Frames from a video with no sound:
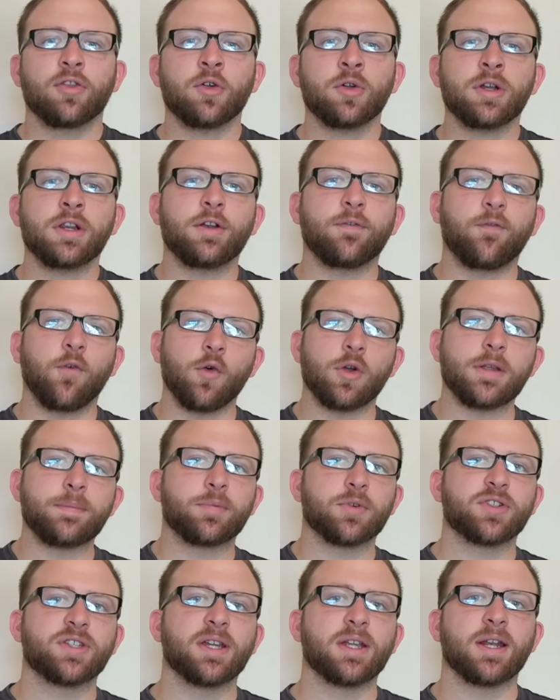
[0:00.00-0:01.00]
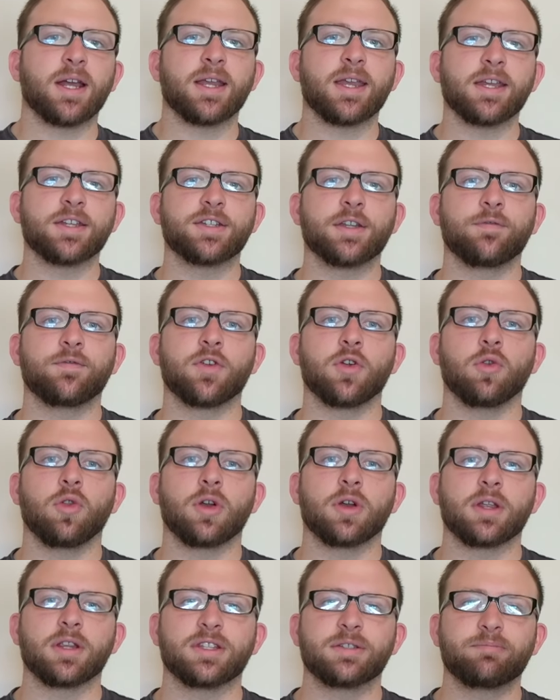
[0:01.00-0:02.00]
30 to 40% I guess if you're
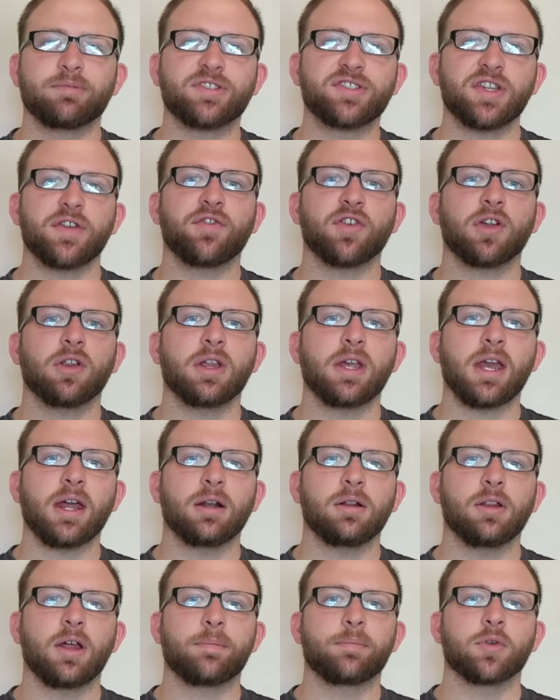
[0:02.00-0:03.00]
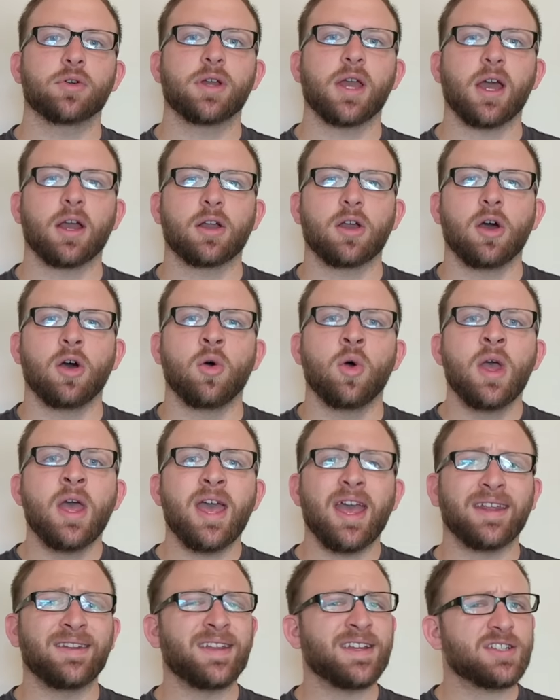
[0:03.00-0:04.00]
looking specifically at a leopard gecko.
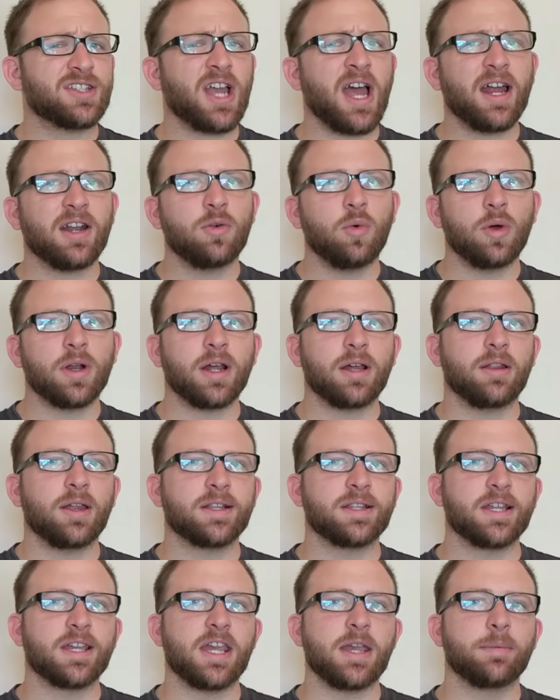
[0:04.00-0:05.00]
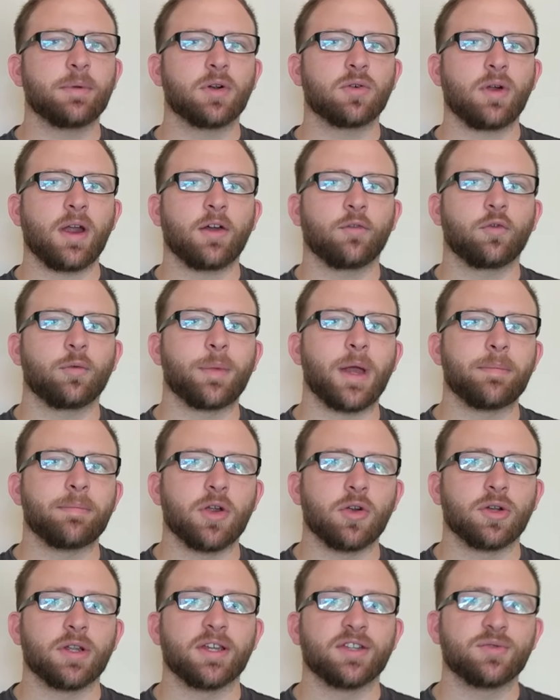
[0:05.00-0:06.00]
And that's kind of what I like to keep it around for my
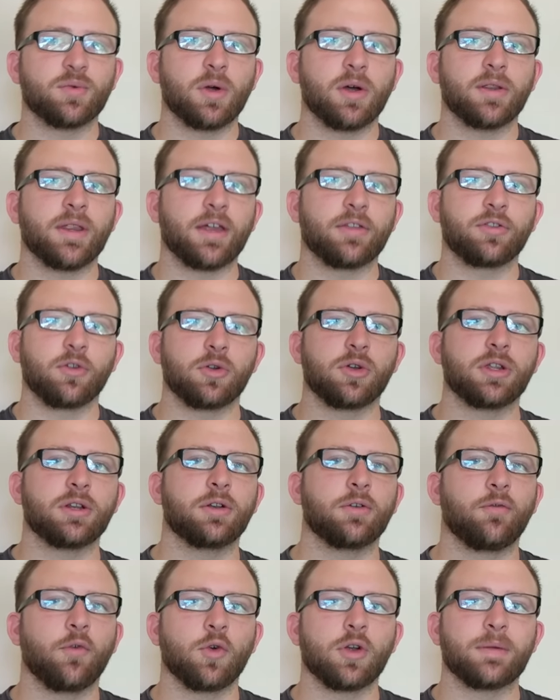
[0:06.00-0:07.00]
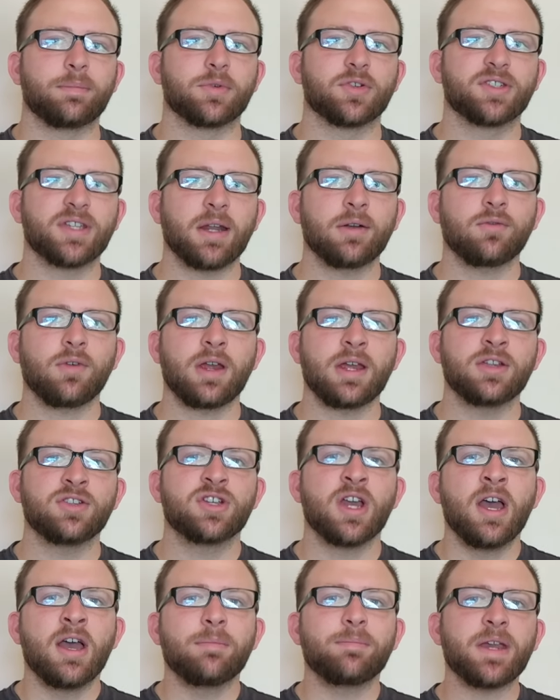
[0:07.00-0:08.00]
beardie as well, that 30 to 40%
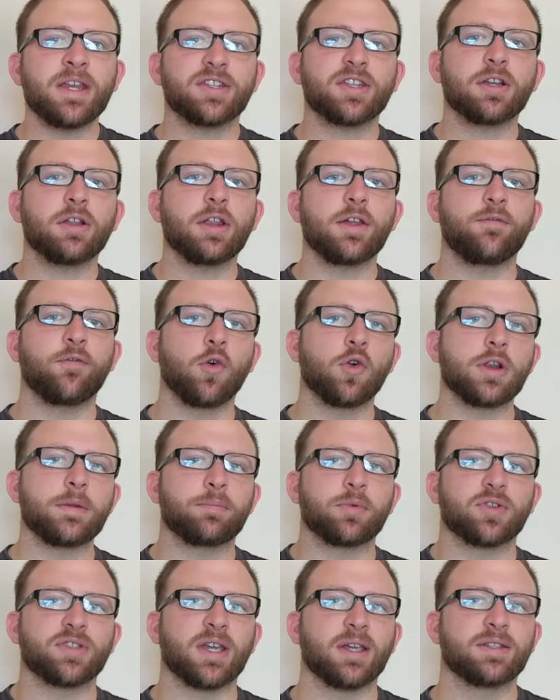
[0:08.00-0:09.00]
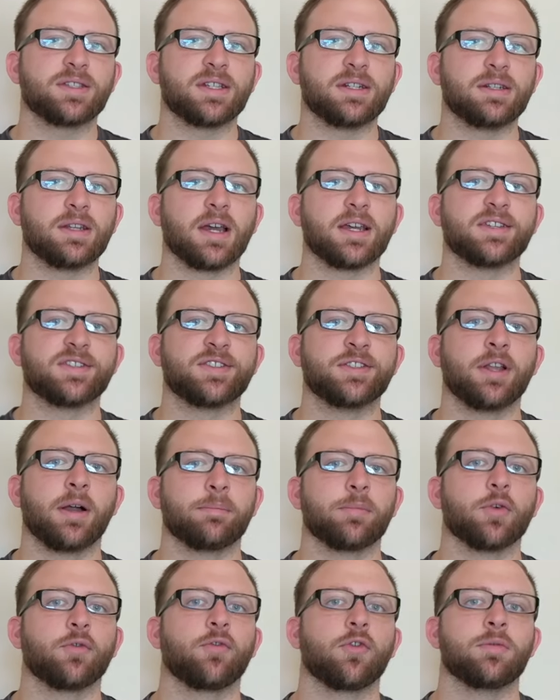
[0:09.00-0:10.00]
range. Basically 40% is a nice
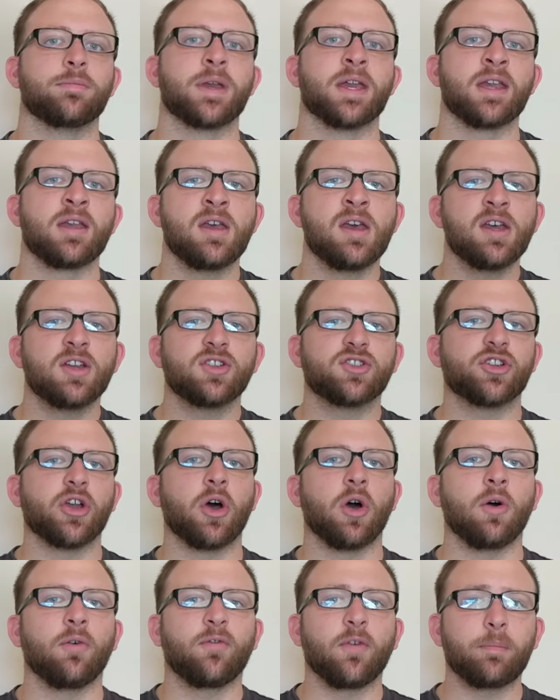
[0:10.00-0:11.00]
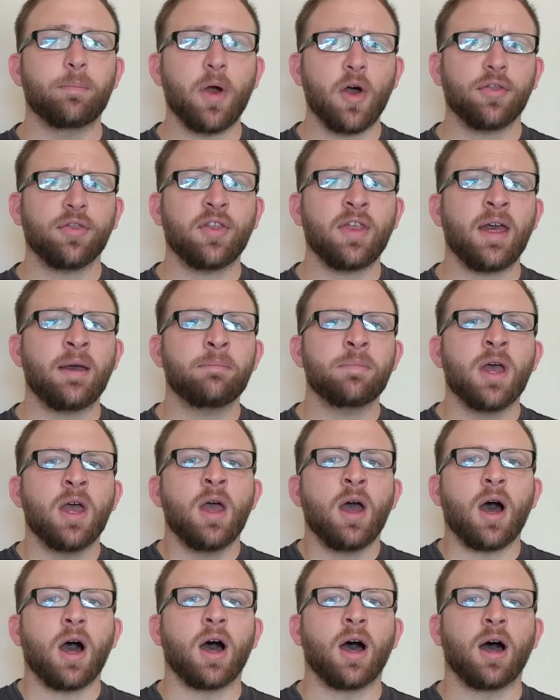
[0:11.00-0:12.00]
number for me. So for both of them,